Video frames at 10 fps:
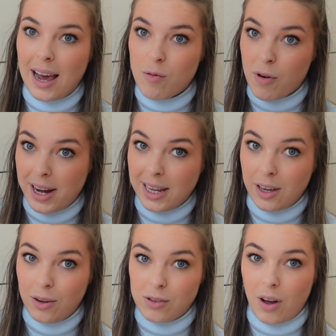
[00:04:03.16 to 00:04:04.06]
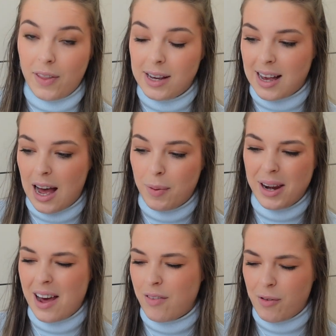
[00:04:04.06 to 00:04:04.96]
I really use on this app, I
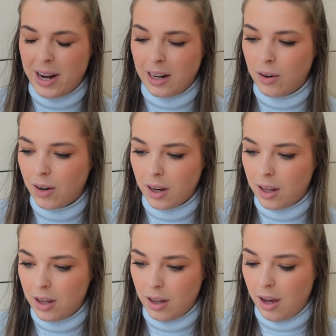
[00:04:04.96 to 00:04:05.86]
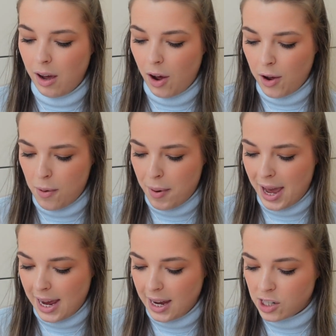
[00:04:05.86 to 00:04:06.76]
never really look at the home
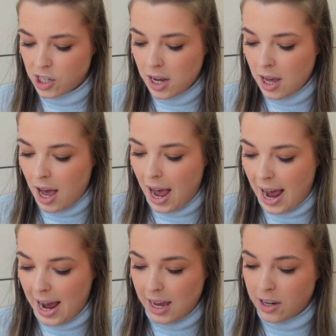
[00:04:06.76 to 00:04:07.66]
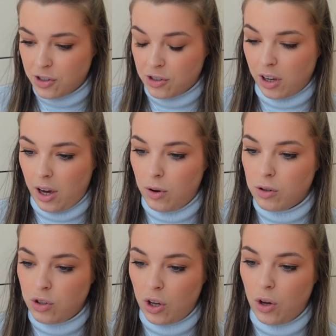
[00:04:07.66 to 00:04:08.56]
page. I just go
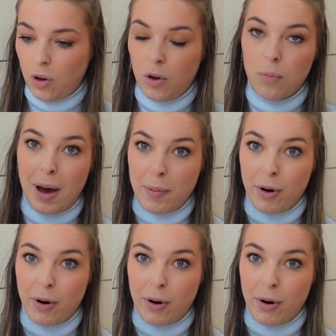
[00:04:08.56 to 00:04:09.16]
to my